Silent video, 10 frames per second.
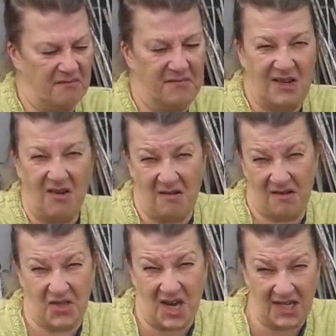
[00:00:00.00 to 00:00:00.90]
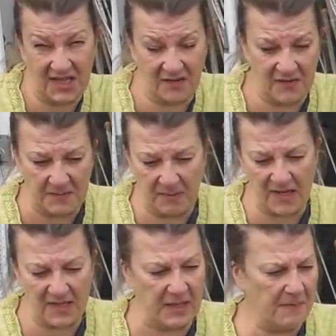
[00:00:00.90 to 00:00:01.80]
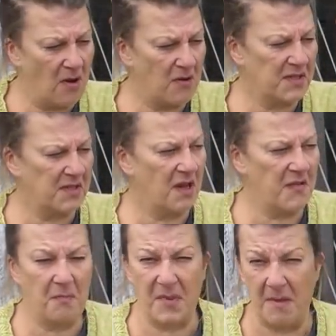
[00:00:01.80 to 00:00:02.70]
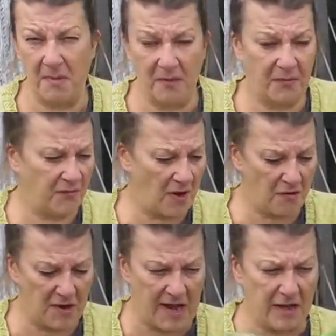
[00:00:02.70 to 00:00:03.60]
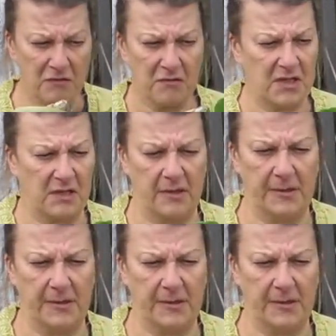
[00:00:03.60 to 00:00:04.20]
they're not attractive, these plastic pots that other people have thrown out.